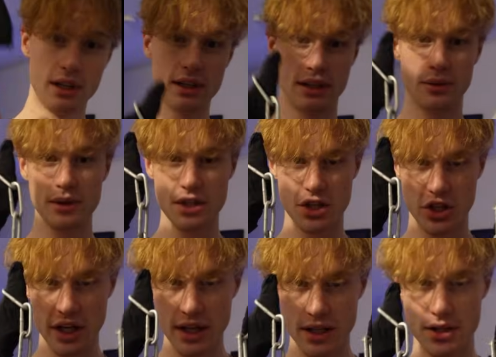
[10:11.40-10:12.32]
Now these
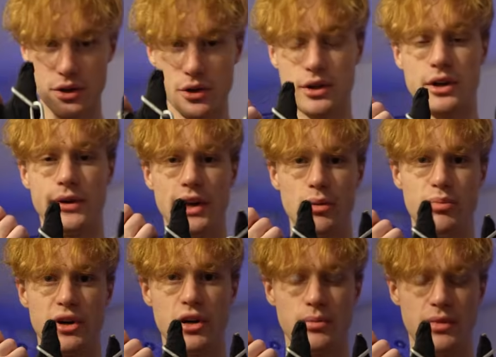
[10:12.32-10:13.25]
chains are not really
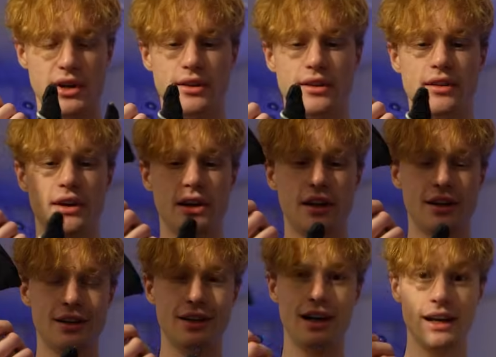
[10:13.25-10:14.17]
permanent.
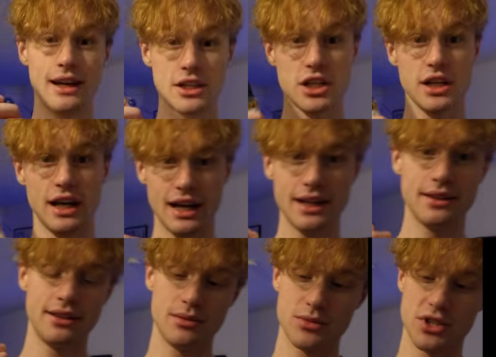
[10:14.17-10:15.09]
I actually
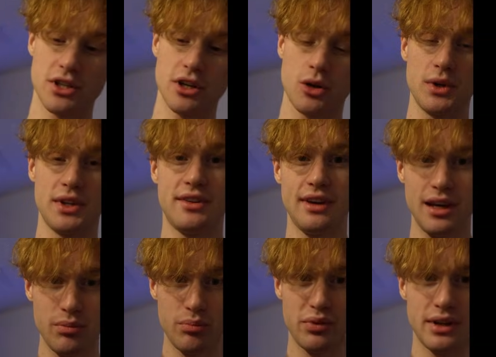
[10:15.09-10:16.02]
had them stuck with
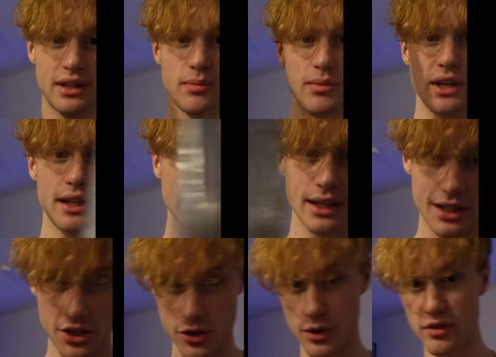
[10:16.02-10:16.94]
tape at the beginning.
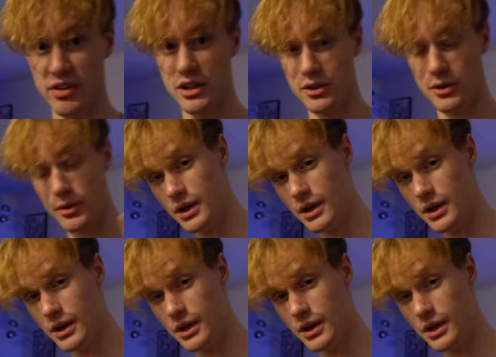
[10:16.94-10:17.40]
I'll show you a video.